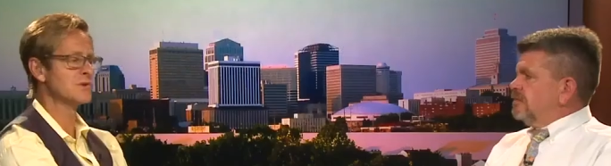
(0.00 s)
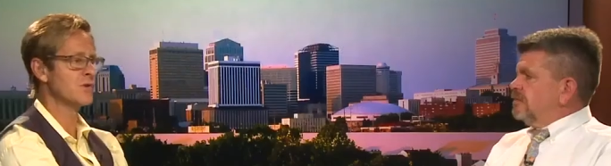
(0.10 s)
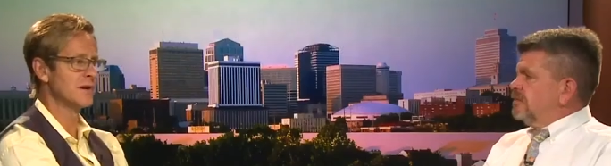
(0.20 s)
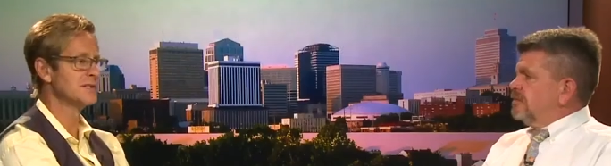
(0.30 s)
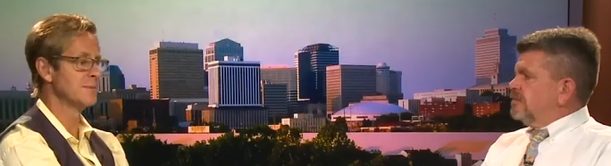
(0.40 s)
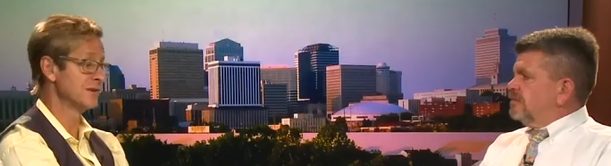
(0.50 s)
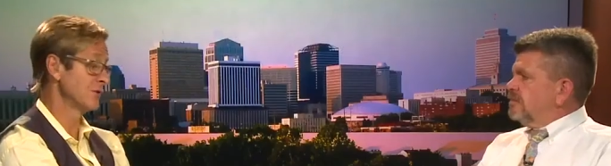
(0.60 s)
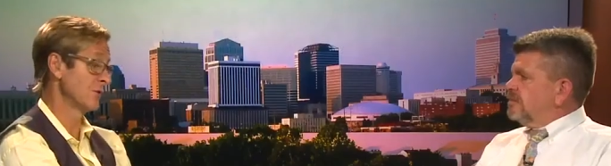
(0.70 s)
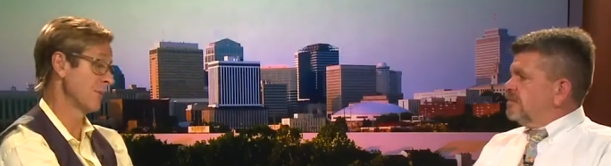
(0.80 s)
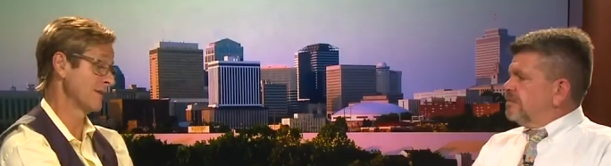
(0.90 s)
Speaker 1: so crazy to me,
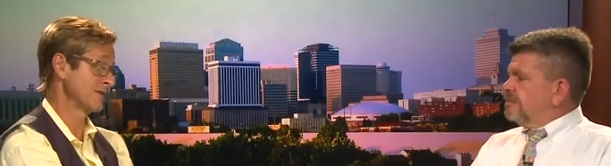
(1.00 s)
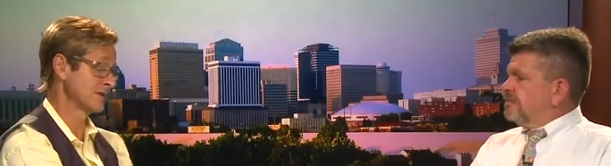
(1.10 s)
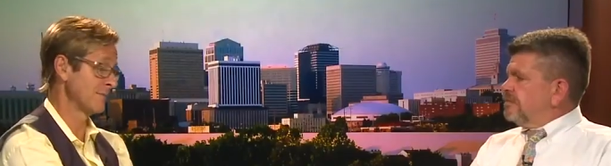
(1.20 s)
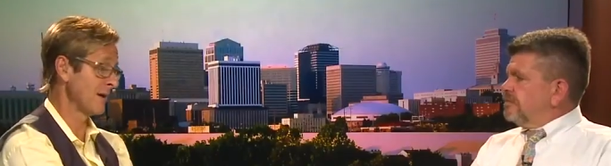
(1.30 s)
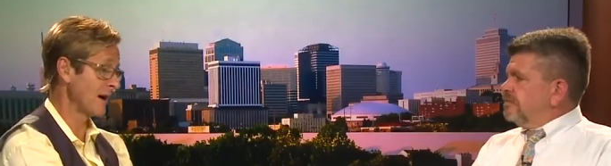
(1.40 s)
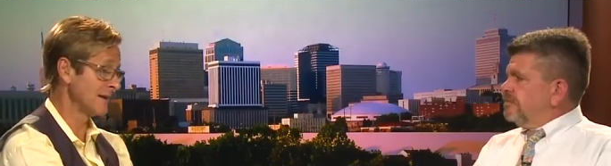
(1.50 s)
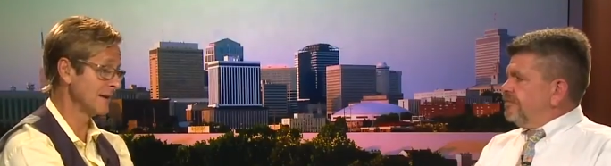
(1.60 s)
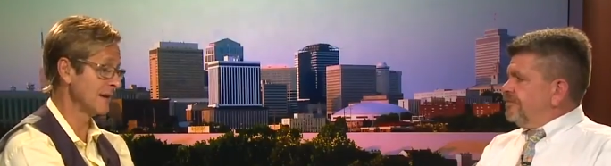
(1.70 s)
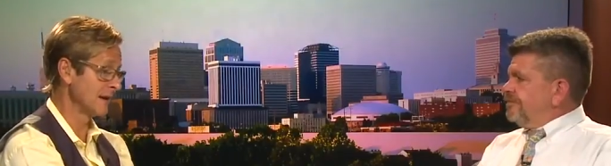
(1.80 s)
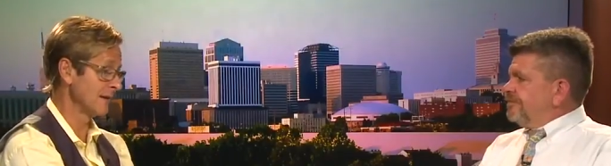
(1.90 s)
too, about just the
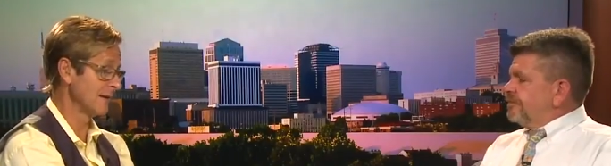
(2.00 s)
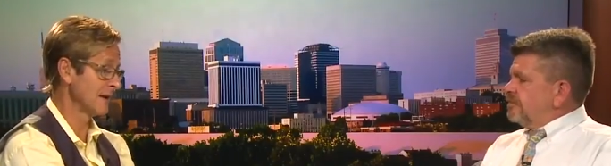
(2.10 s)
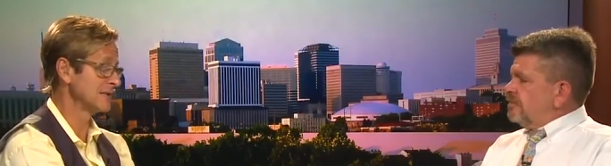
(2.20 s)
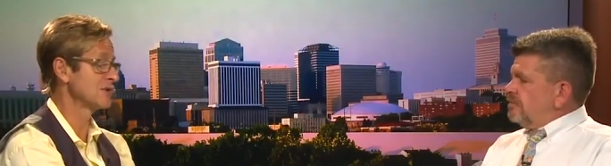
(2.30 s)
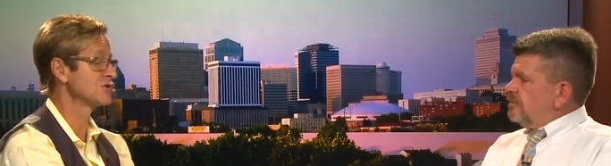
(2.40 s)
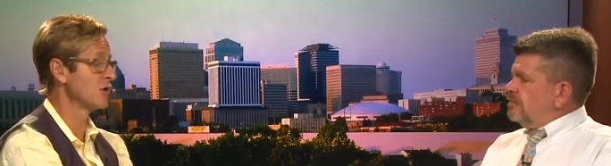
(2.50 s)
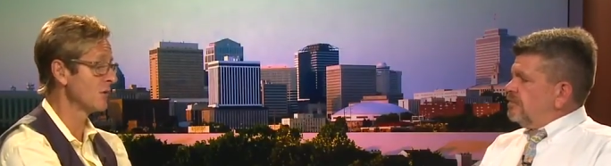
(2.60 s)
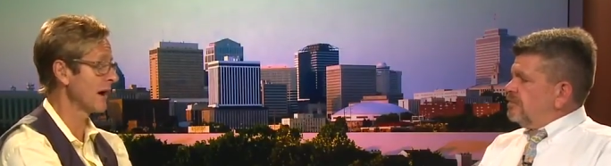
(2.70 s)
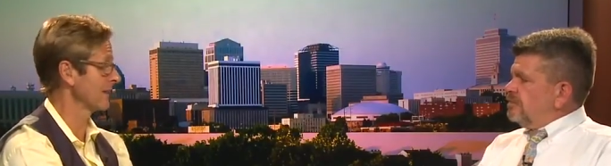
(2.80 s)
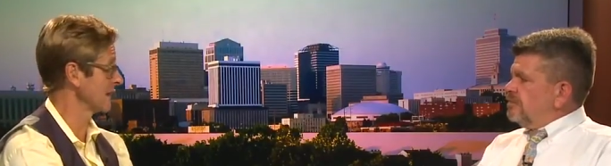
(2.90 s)
bonding is there's no
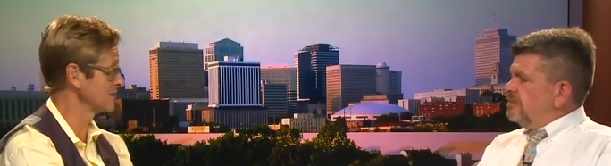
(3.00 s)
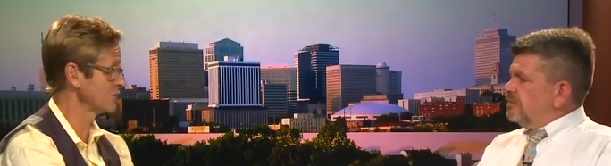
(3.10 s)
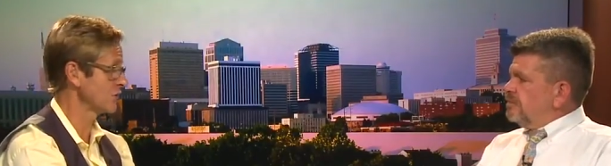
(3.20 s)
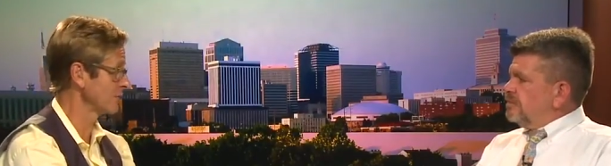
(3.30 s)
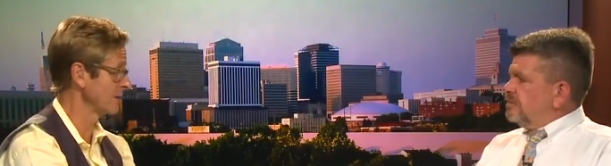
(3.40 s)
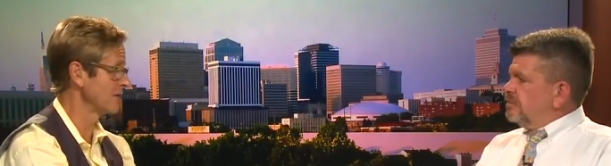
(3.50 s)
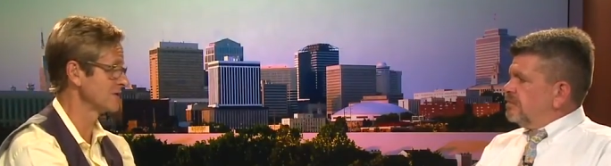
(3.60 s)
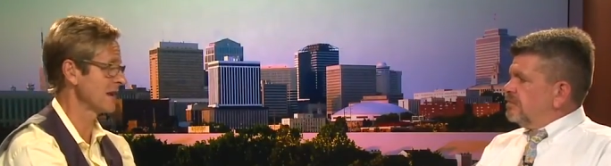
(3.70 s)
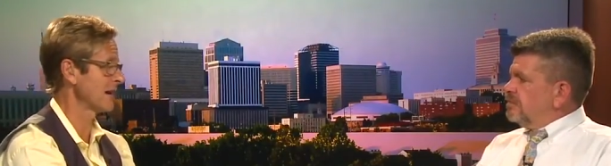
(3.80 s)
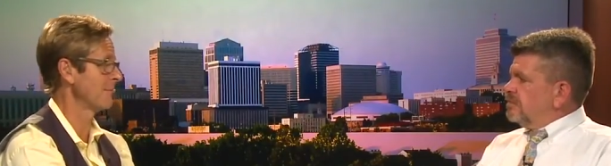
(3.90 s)
guidelines. You told me
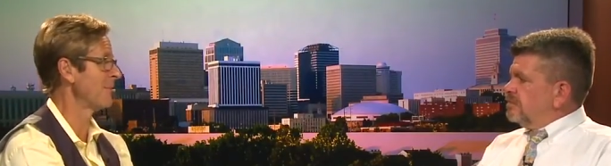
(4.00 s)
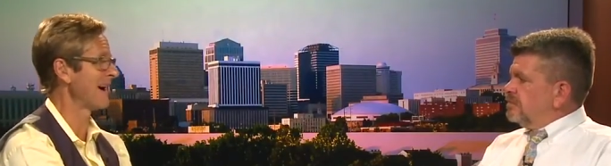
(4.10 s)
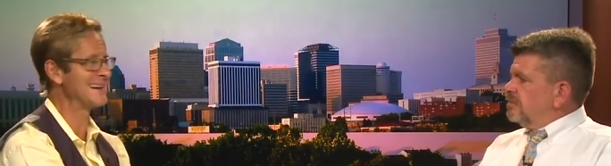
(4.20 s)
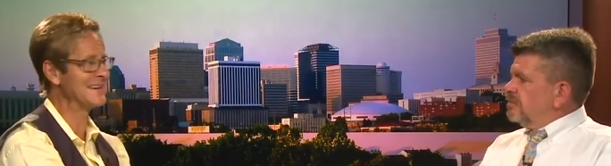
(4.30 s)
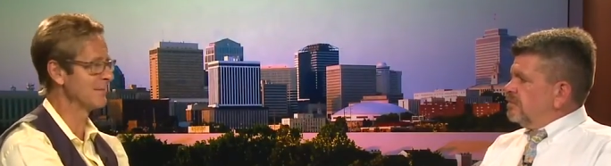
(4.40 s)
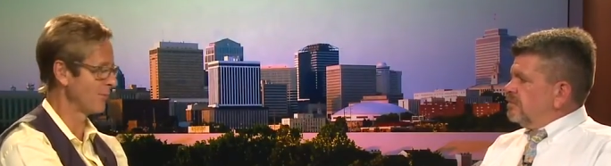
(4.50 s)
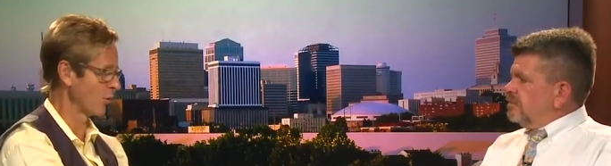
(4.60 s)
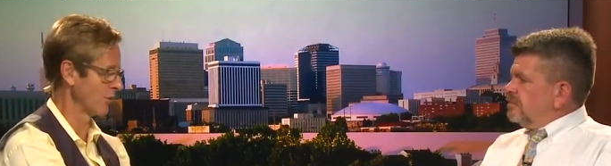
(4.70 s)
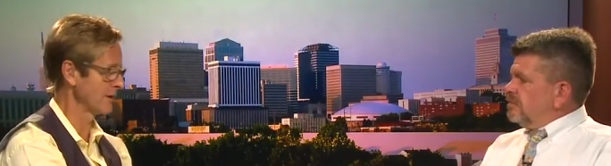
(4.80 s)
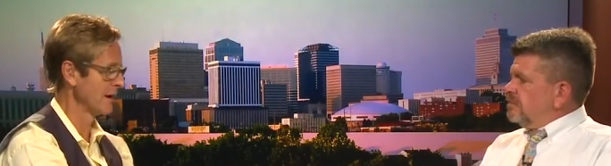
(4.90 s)
there's not a bonding
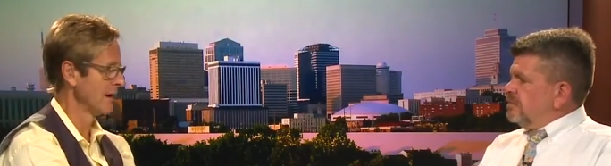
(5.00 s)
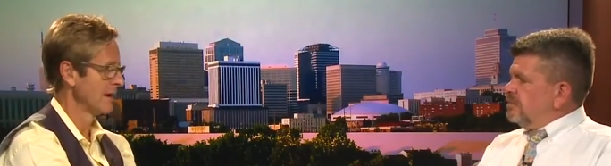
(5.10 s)
board.